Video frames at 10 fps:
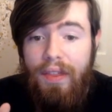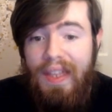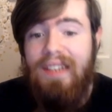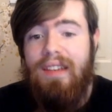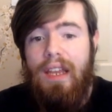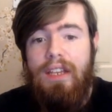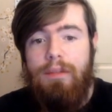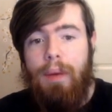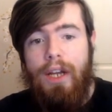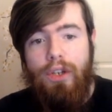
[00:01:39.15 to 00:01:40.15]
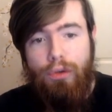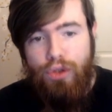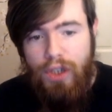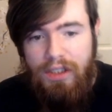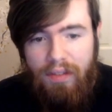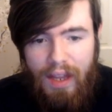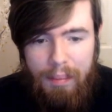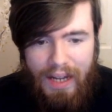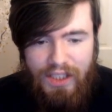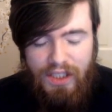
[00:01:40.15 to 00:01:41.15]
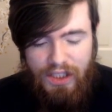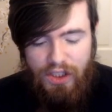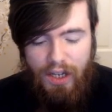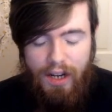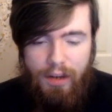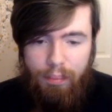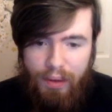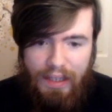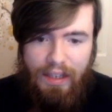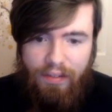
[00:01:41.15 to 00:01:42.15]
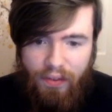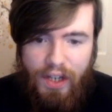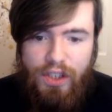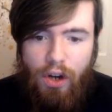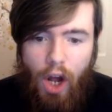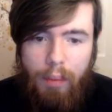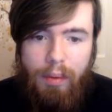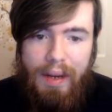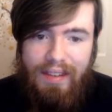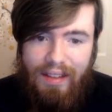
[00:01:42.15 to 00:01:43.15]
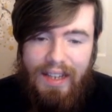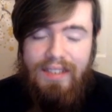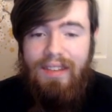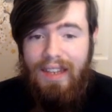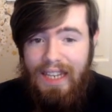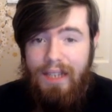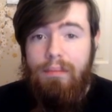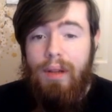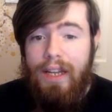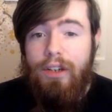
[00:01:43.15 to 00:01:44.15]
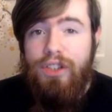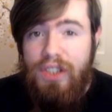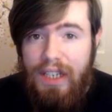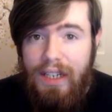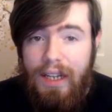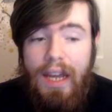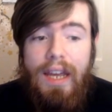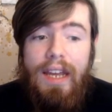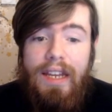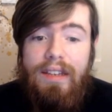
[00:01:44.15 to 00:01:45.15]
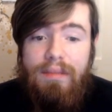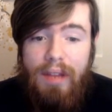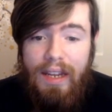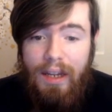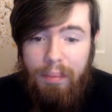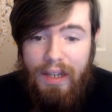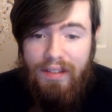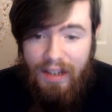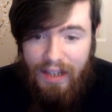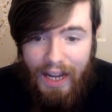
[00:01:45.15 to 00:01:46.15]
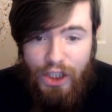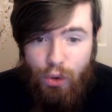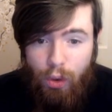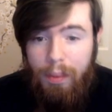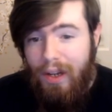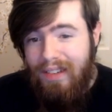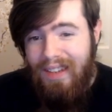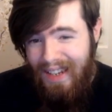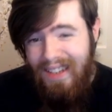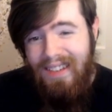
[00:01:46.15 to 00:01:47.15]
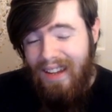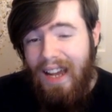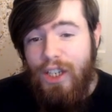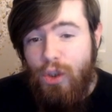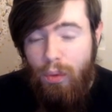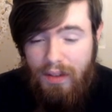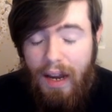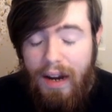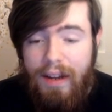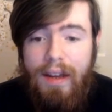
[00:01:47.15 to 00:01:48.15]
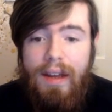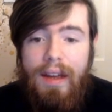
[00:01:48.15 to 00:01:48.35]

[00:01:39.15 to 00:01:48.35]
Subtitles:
This is by no stretch of the imagination a completely finished and optimized list. The gameplay you're seeing is taking place in casual because it is a casual deck.